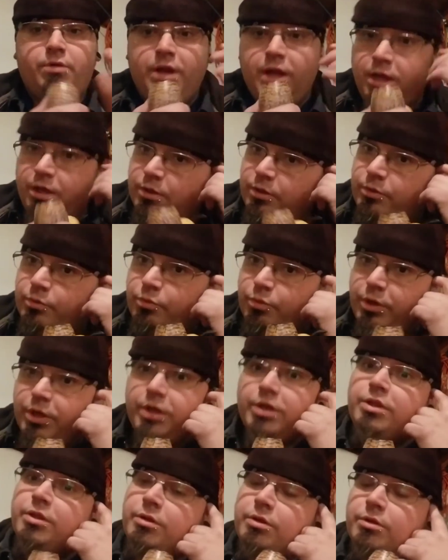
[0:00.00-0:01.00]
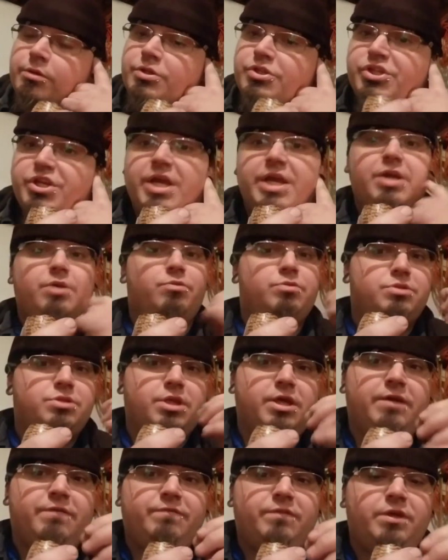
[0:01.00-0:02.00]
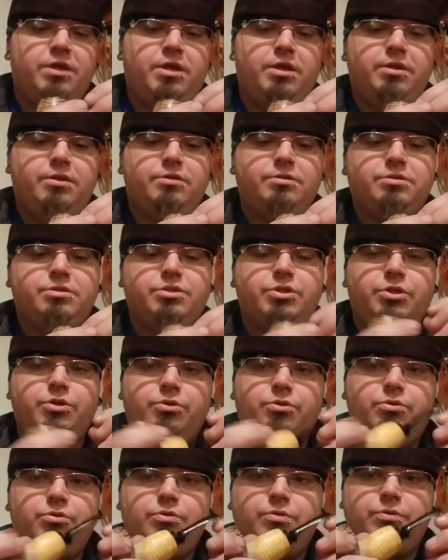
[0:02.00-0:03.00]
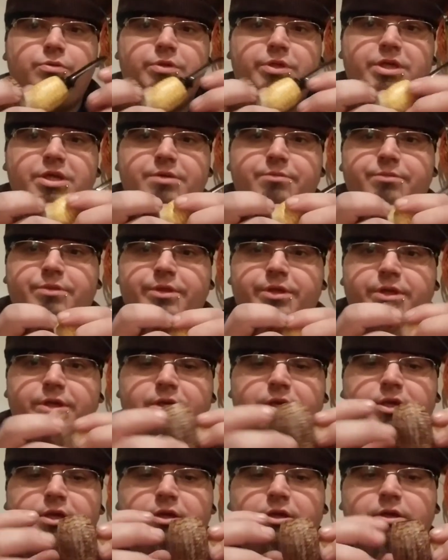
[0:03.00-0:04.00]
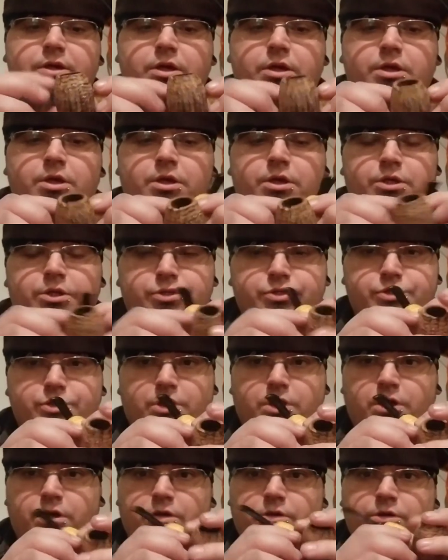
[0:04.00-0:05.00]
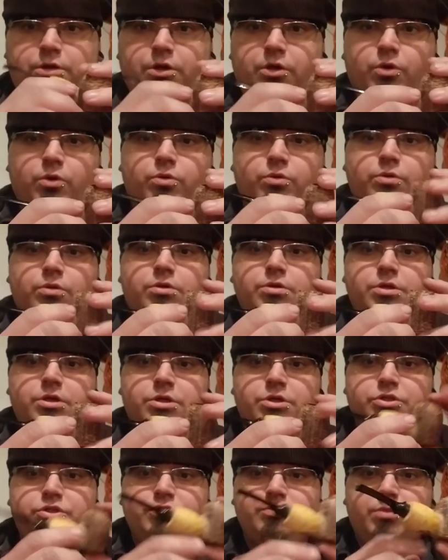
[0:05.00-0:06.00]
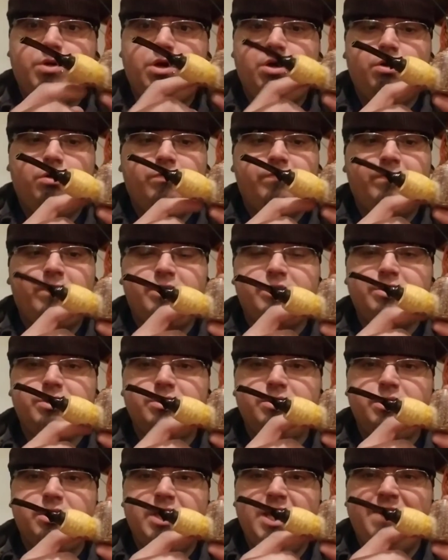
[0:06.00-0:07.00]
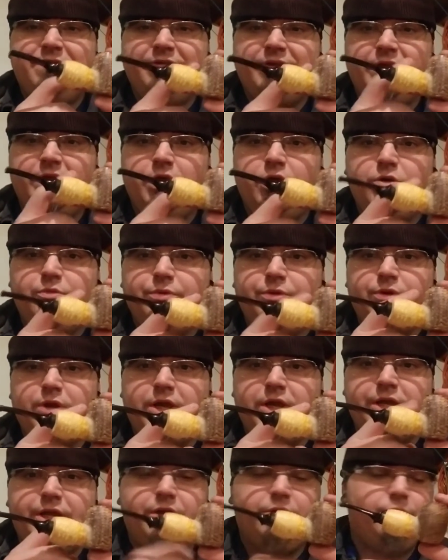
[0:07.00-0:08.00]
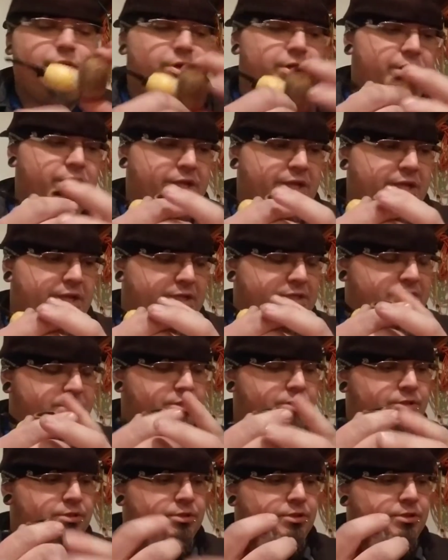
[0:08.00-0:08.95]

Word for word: around where the shank was left in to keep the draw hole small versus having it open right here where it connects.